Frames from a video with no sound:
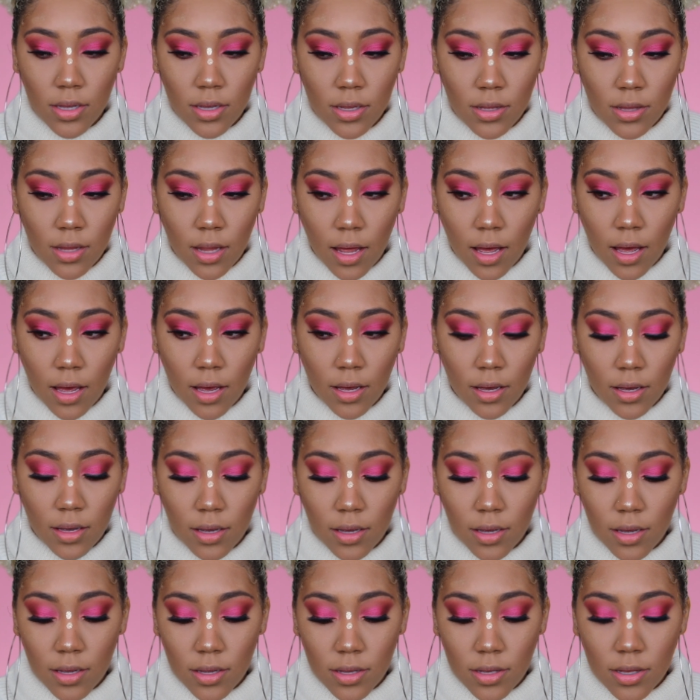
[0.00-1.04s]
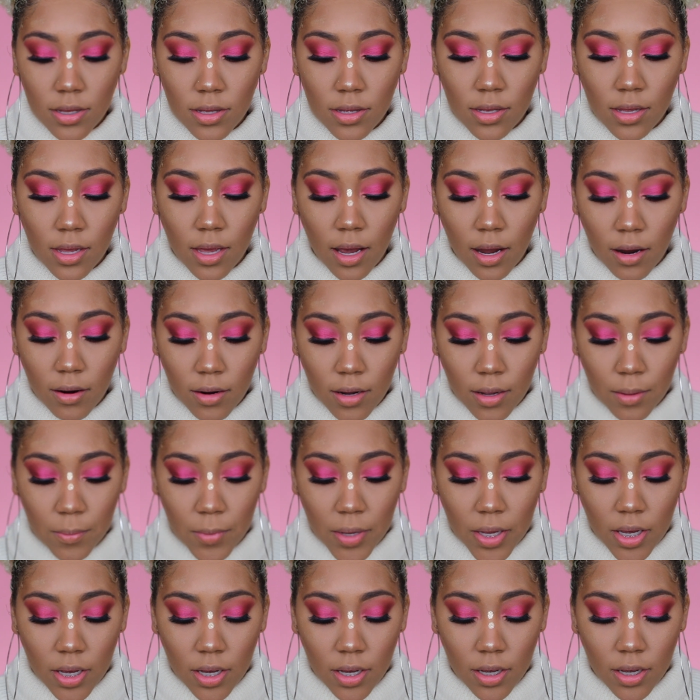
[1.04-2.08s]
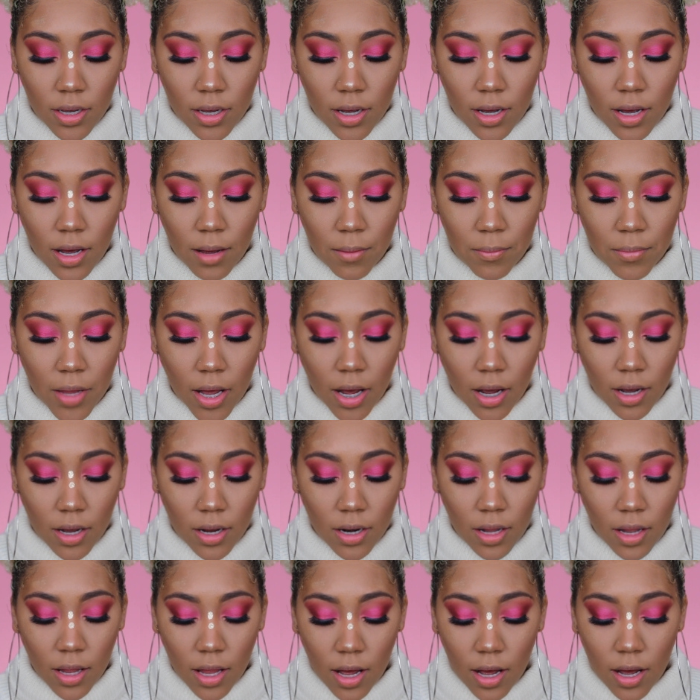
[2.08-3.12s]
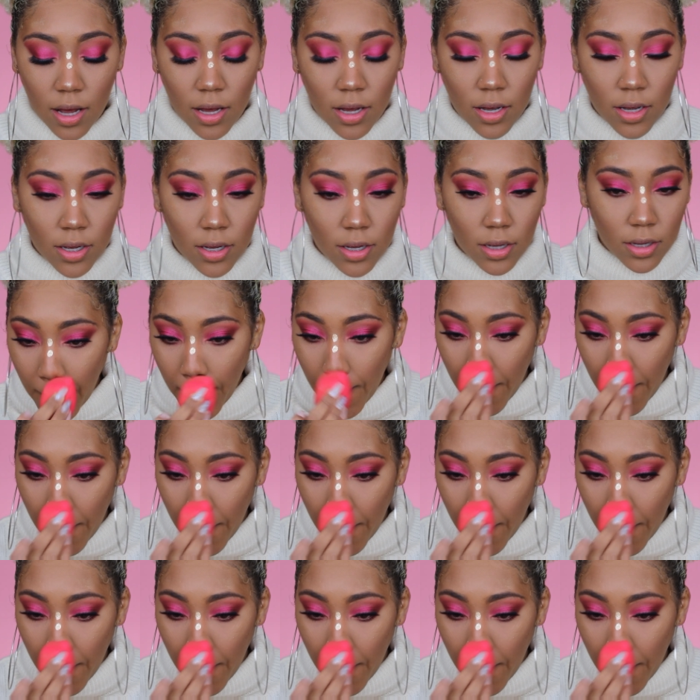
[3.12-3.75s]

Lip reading: is like scaring me. I'm not going to lie.